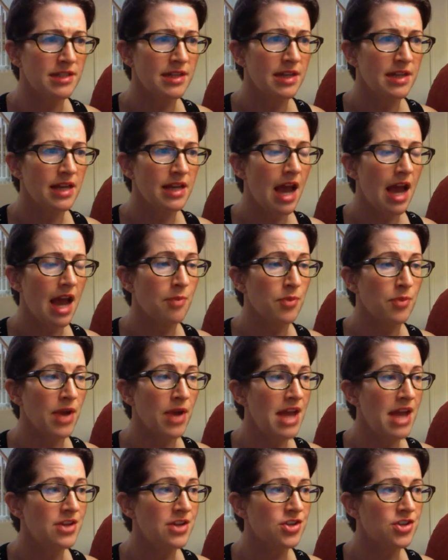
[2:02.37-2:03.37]

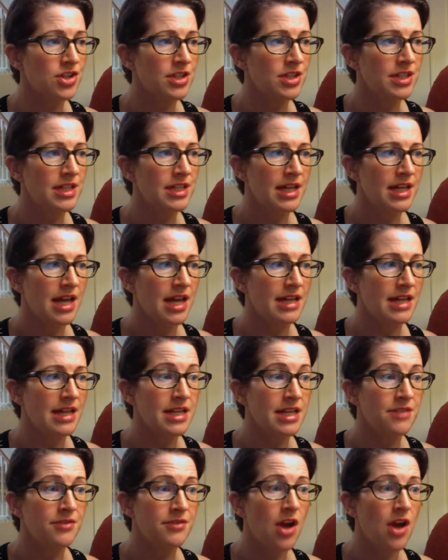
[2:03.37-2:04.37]
apprehension, and
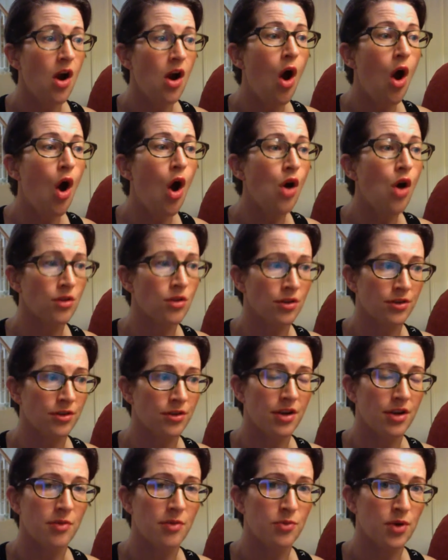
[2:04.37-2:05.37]
even horror
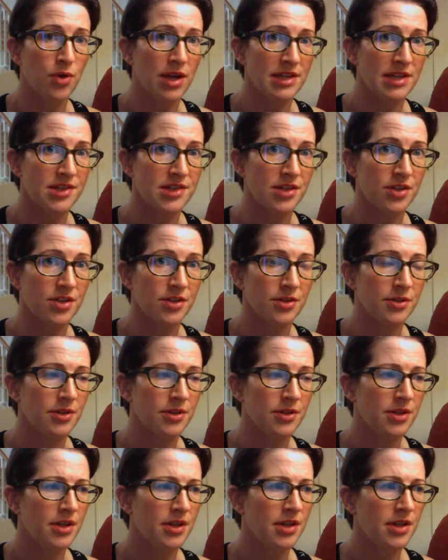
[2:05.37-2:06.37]
oppressed her.
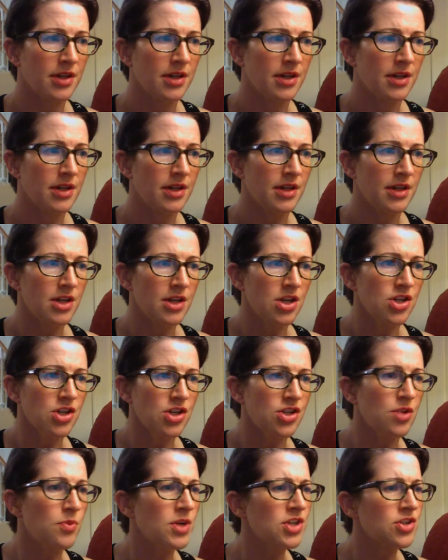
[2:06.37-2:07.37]
She
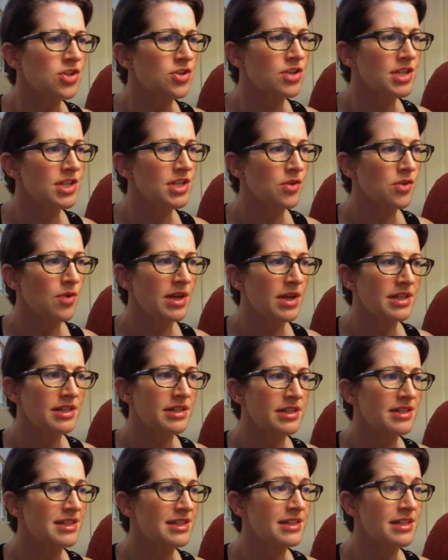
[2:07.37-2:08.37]
wished to discredit it
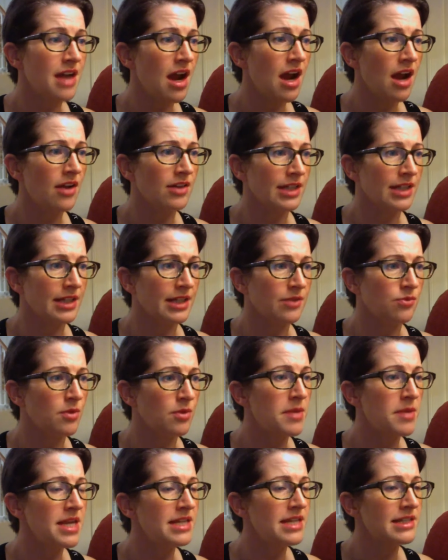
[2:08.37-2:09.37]
entirely,
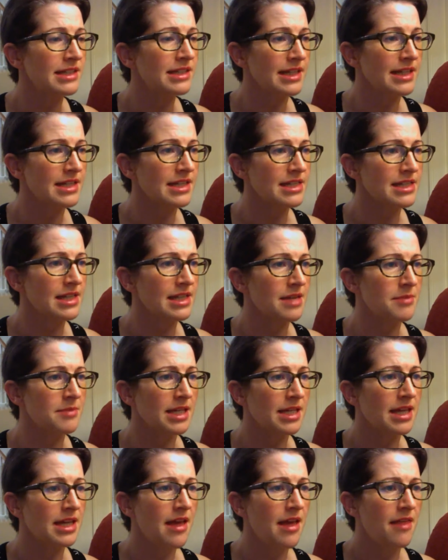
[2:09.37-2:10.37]
repeatedly exclaiming,
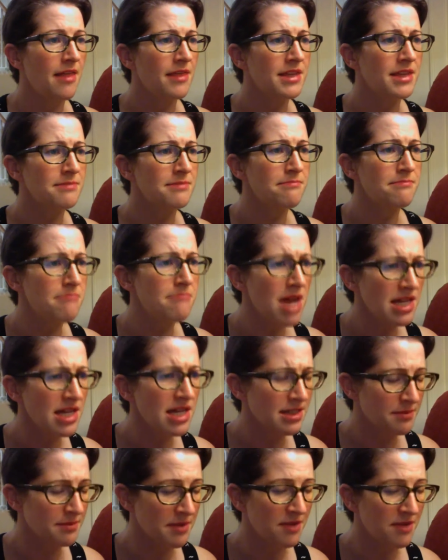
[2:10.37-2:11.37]
"This must
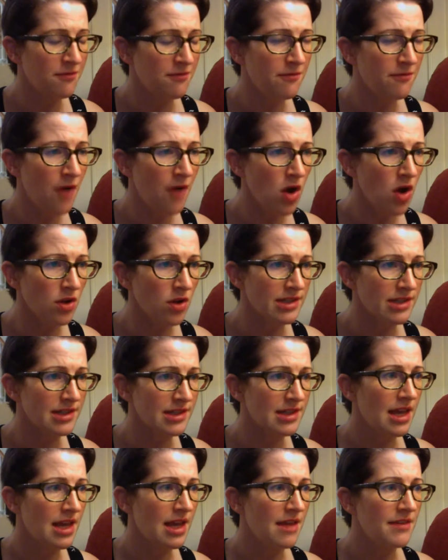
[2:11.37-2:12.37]
be false!
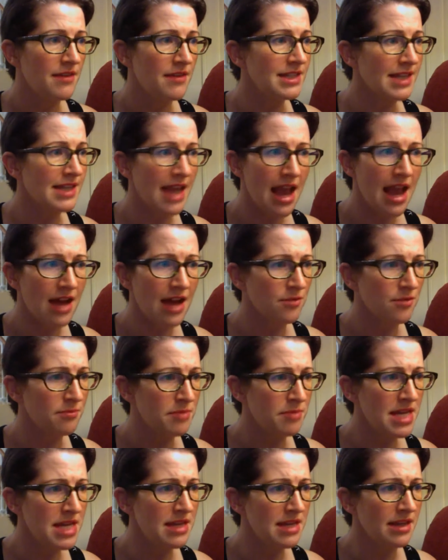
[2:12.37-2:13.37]
This cannot
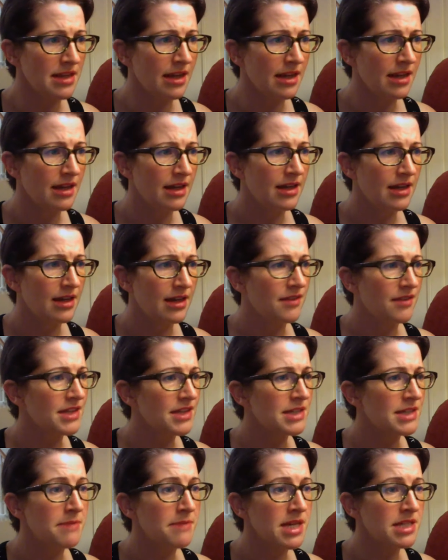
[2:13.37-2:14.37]
be! This
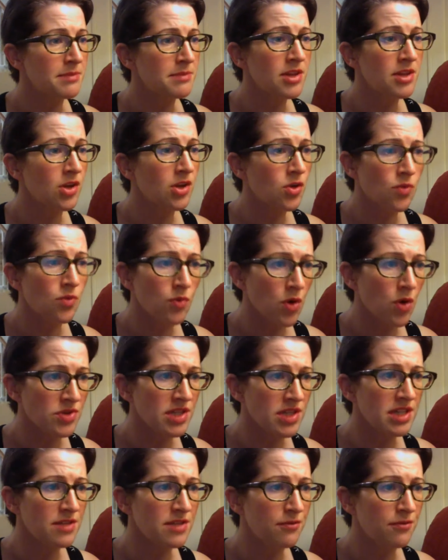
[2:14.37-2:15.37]
must be the
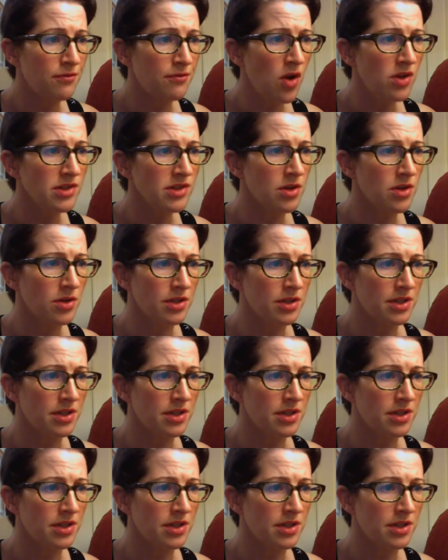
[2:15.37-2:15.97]
grossest falsehood!"